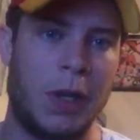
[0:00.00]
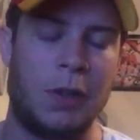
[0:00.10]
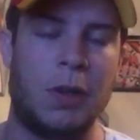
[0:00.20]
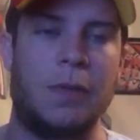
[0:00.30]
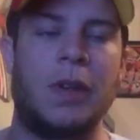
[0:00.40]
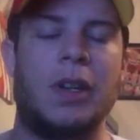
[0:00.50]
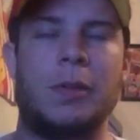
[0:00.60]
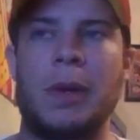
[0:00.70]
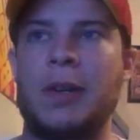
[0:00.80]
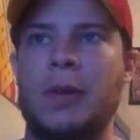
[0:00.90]
Patriot
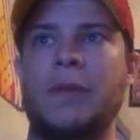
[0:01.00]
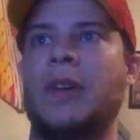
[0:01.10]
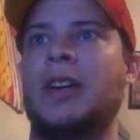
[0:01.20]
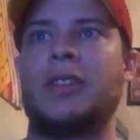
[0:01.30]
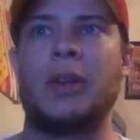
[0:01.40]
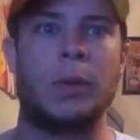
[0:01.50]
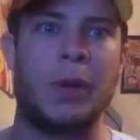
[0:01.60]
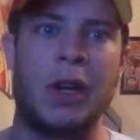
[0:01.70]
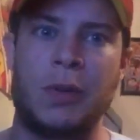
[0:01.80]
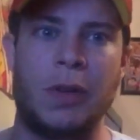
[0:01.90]
fans that were
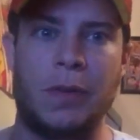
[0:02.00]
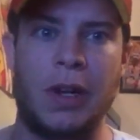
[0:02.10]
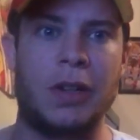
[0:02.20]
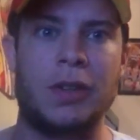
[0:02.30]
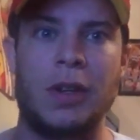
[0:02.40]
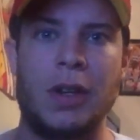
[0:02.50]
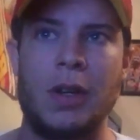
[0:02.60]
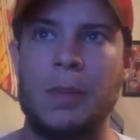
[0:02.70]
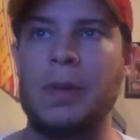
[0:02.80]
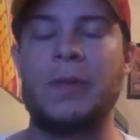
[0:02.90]
Patriot fans
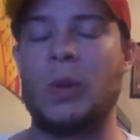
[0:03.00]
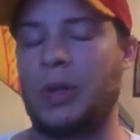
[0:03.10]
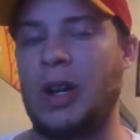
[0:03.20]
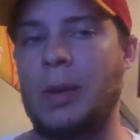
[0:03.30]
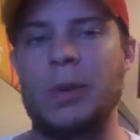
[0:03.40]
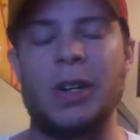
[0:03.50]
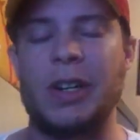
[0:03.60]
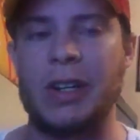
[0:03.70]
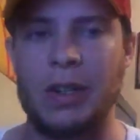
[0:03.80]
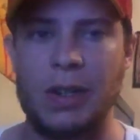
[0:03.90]
before Tom
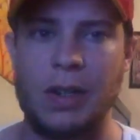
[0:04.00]
Brady.